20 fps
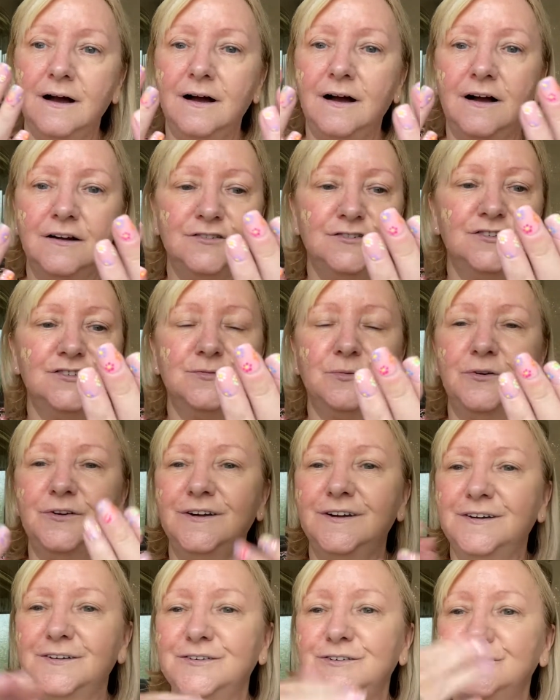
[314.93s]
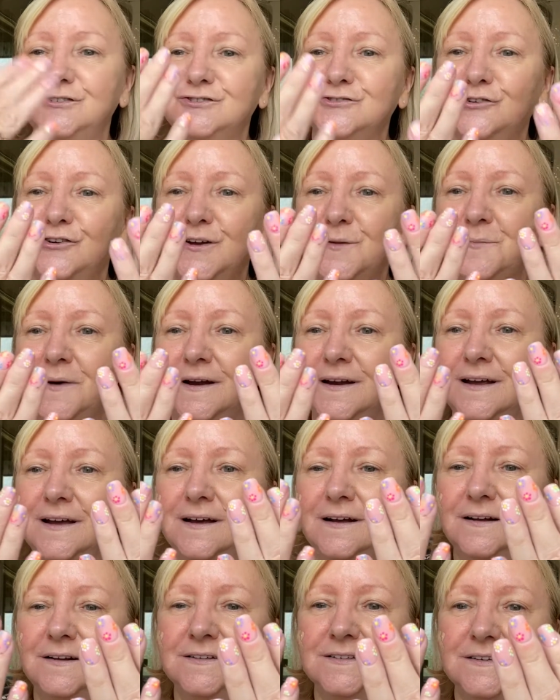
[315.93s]
I just want to show you my
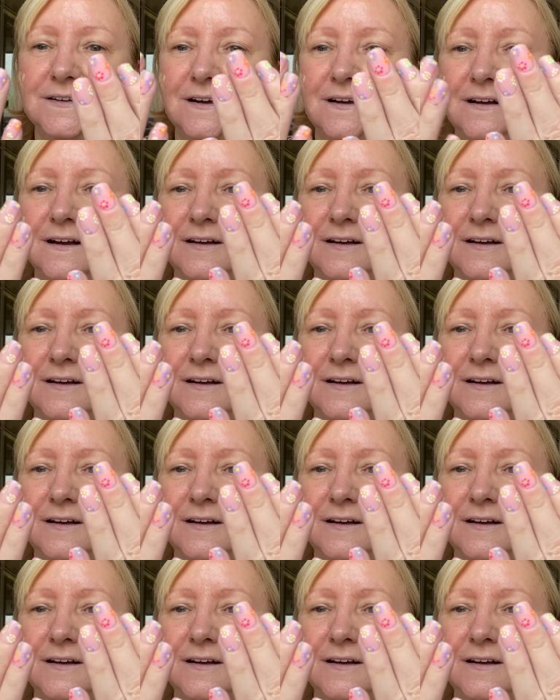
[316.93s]
nails.